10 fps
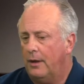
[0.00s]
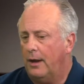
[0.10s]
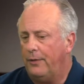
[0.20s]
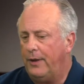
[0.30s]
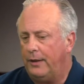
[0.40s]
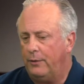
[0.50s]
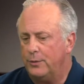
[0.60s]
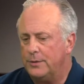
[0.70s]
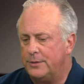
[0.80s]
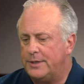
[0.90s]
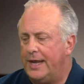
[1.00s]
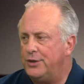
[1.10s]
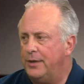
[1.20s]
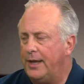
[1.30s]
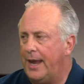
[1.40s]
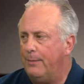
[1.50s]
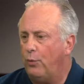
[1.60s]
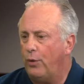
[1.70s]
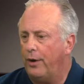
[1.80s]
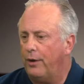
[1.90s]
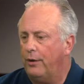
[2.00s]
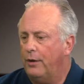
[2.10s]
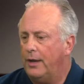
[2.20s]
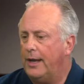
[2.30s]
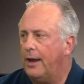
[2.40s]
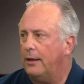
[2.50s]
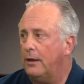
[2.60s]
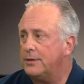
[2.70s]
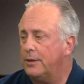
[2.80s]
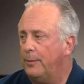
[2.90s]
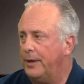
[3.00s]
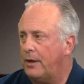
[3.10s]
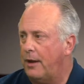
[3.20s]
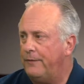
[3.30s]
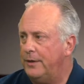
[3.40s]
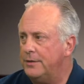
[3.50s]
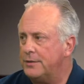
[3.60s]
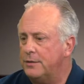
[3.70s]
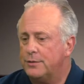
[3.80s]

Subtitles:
I think there was a stage in the game where he got lost a little bit of confidence,